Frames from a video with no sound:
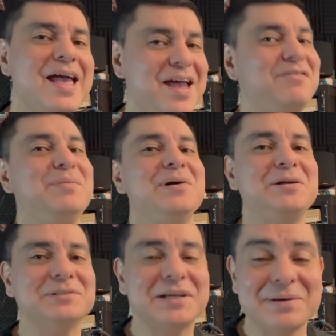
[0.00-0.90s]

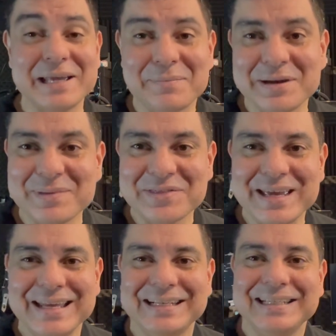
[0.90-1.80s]
everybody was coming at me about
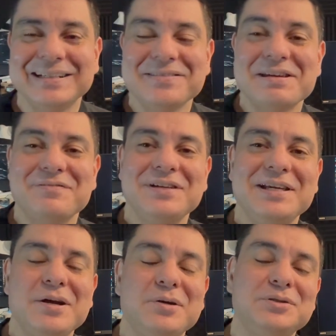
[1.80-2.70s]
the editing on that
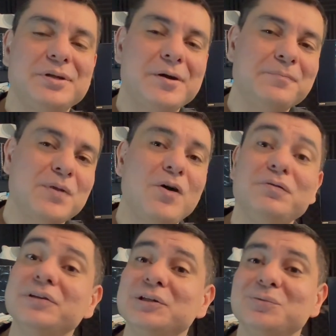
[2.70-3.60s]
video, so
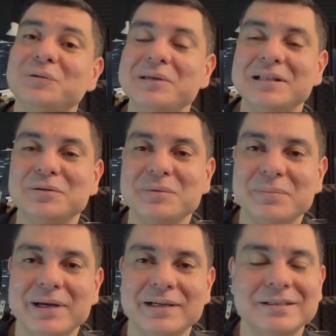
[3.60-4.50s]
hopefully this one will be a little
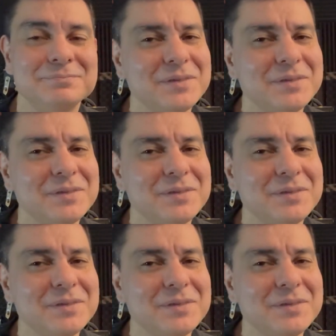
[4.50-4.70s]
bit better.